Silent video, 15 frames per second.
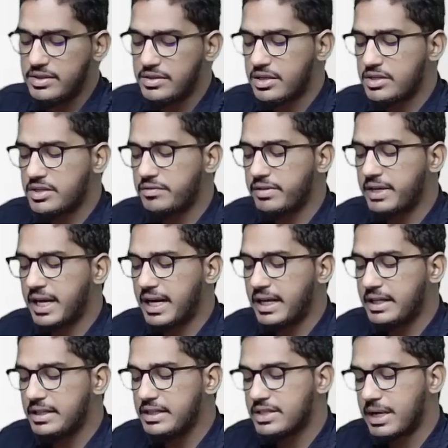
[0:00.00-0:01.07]
discussion we had
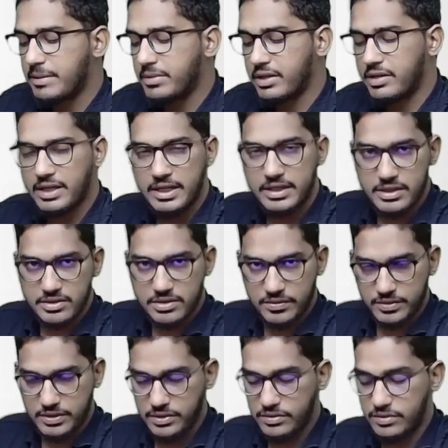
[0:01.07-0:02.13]
in the chapter related
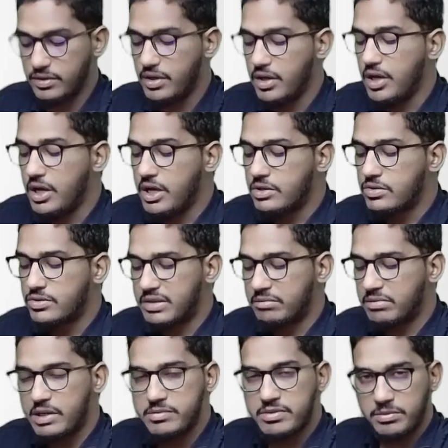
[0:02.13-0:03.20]
services. So
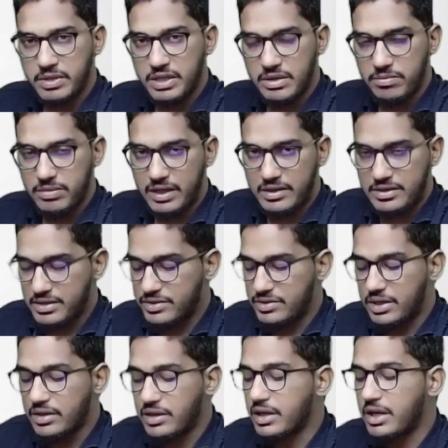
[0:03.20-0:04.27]
sometimes, being a practicing
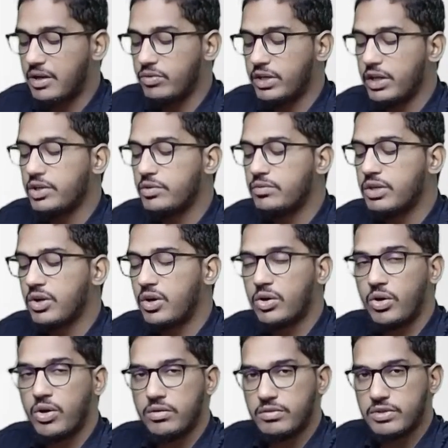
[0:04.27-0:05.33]
chartered accountant, you will not
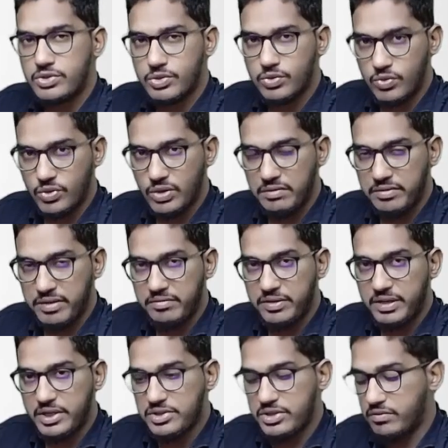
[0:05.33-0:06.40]
always do only
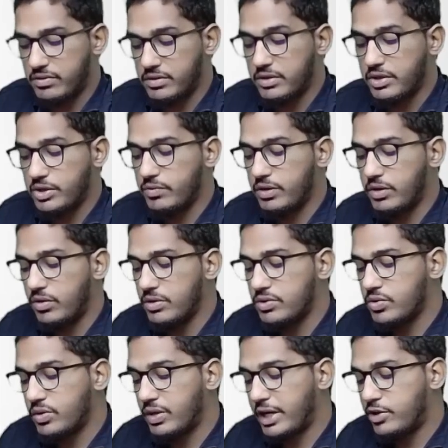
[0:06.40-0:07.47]
verification work. You will
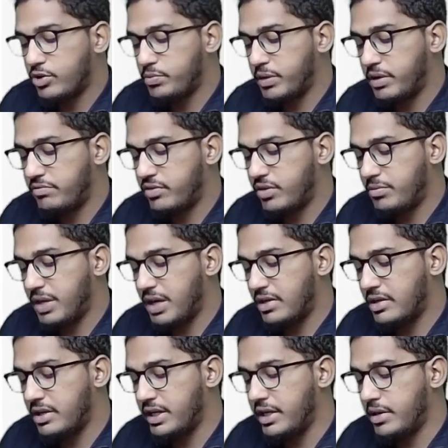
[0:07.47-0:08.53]
also try to perform
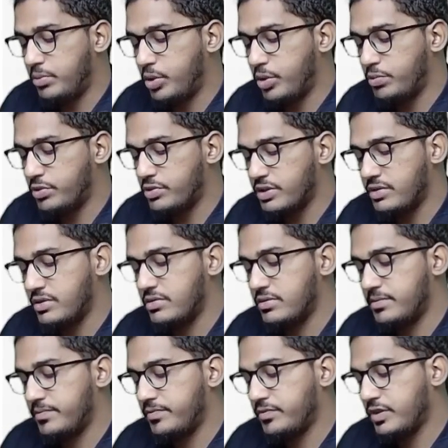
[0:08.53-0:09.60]
agreed upon procedures.